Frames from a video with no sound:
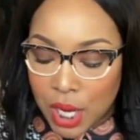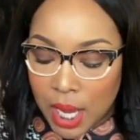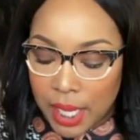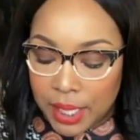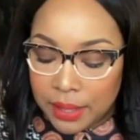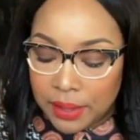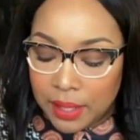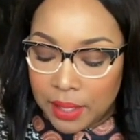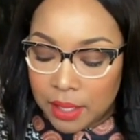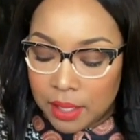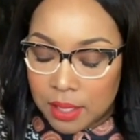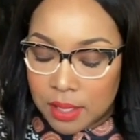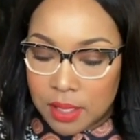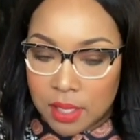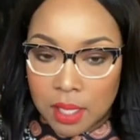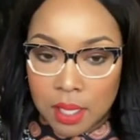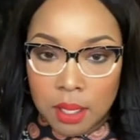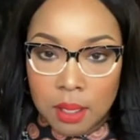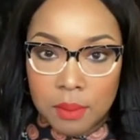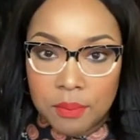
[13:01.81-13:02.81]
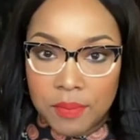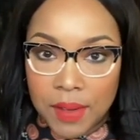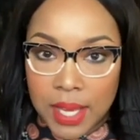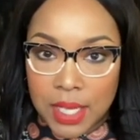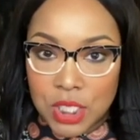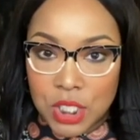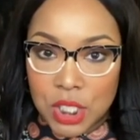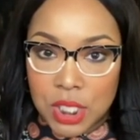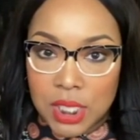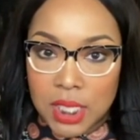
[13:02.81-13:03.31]
there's some
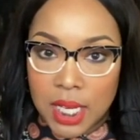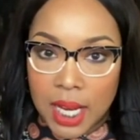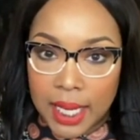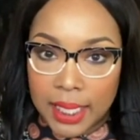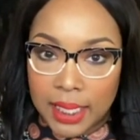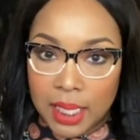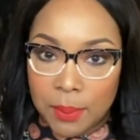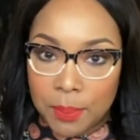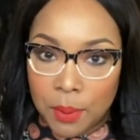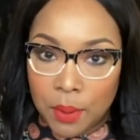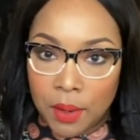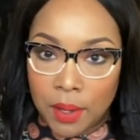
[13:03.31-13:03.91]
veggies that I keep on